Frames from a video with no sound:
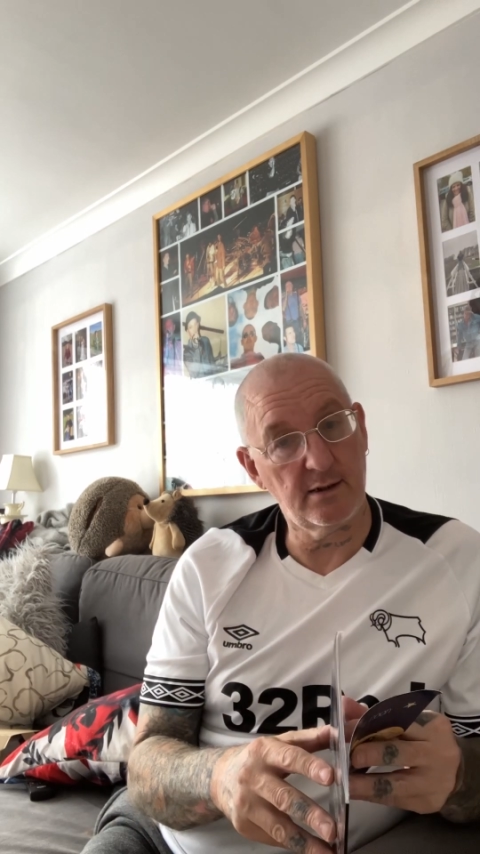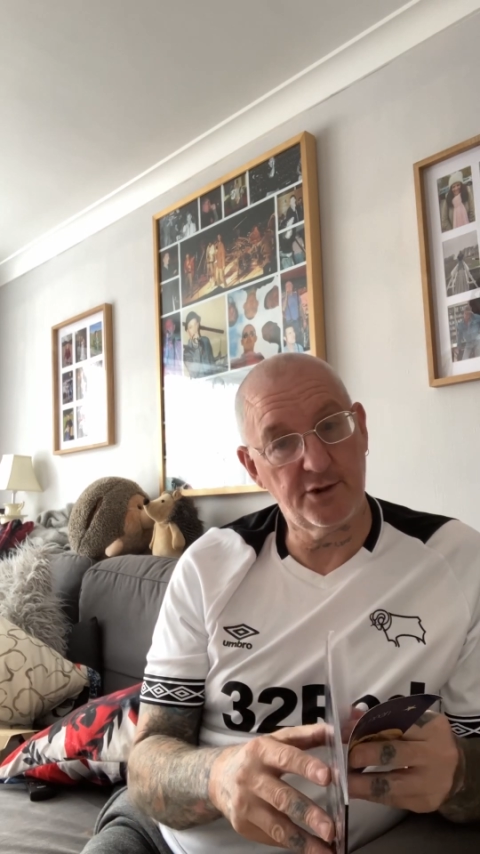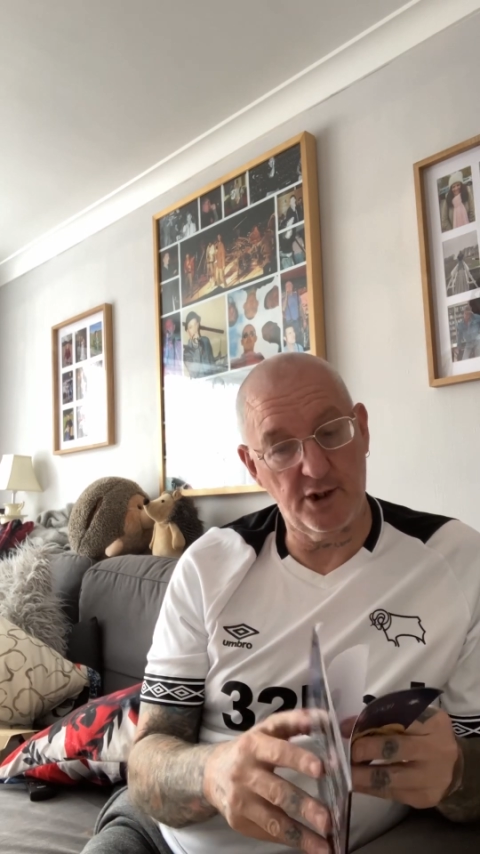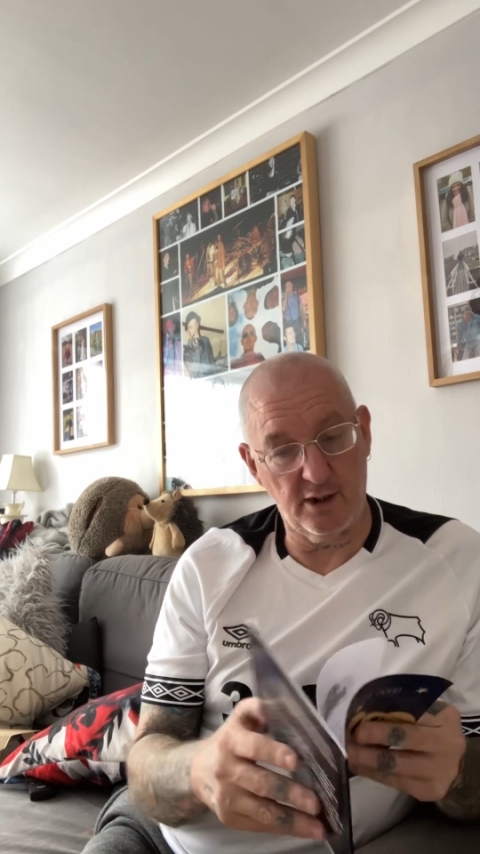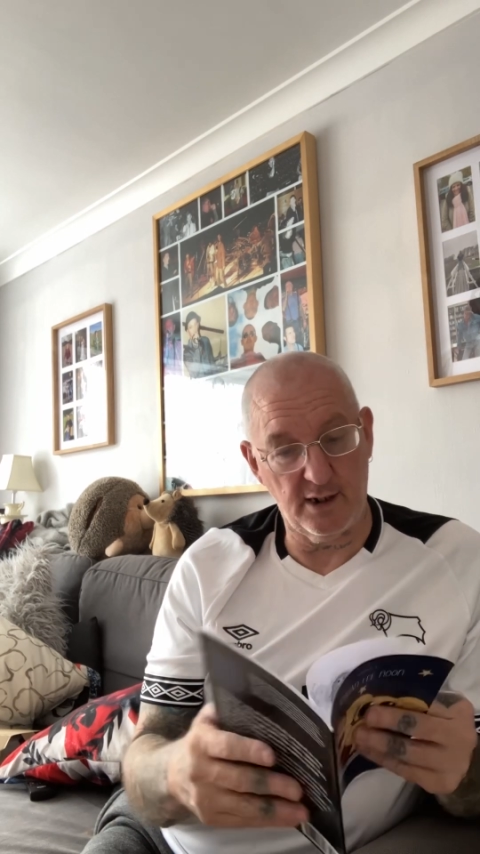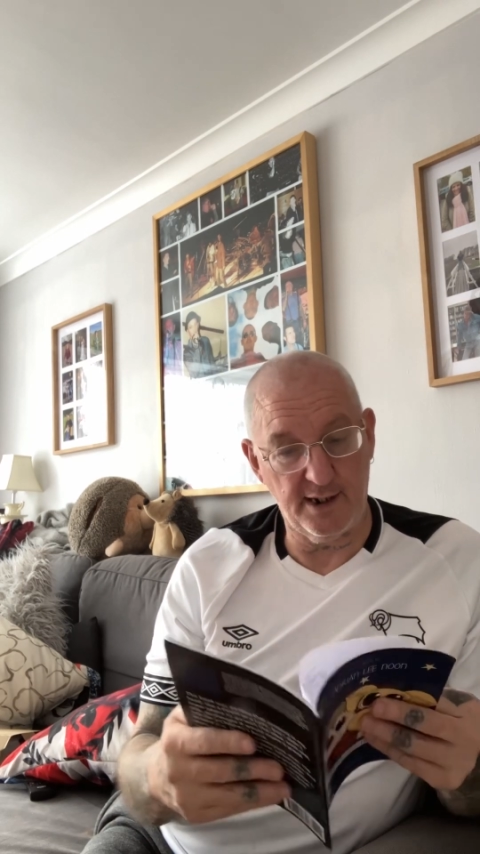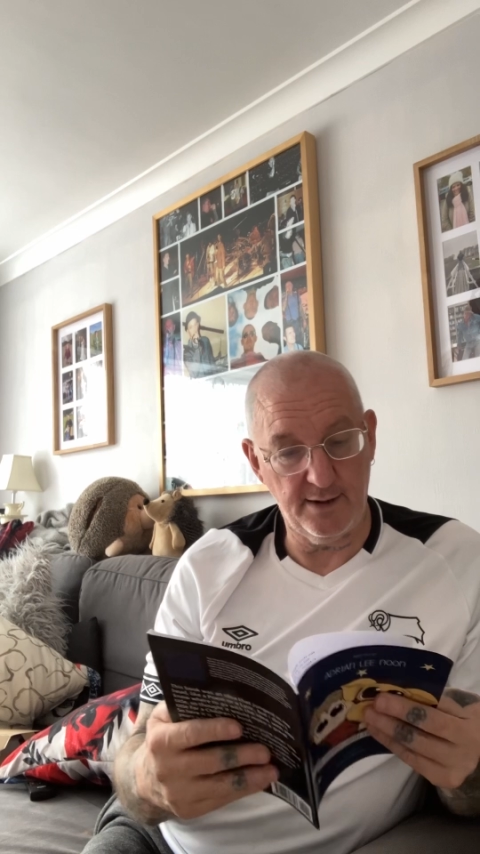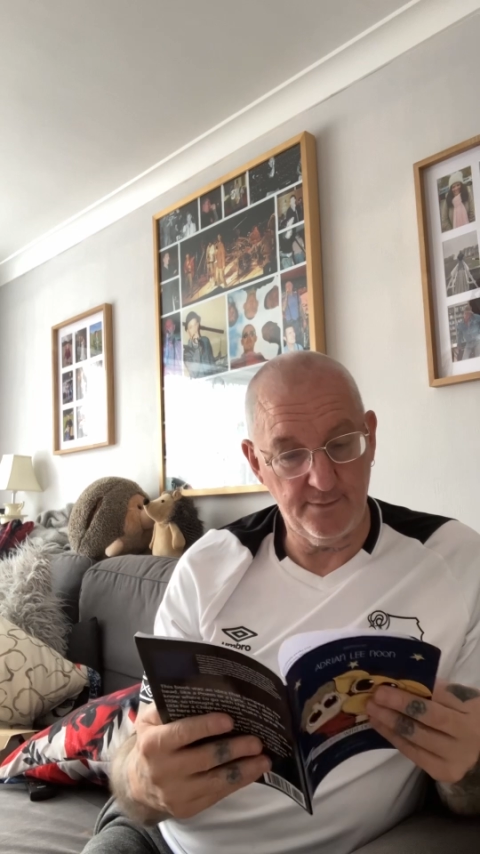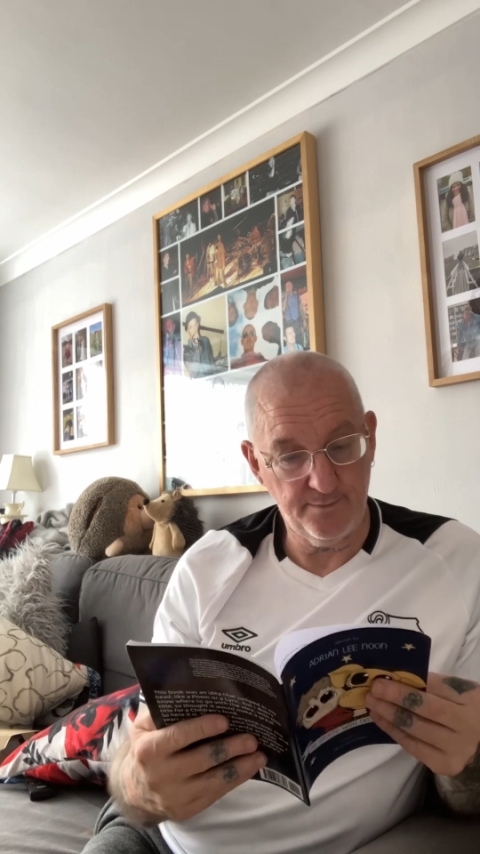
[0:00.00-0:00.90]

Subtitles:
Charlie,"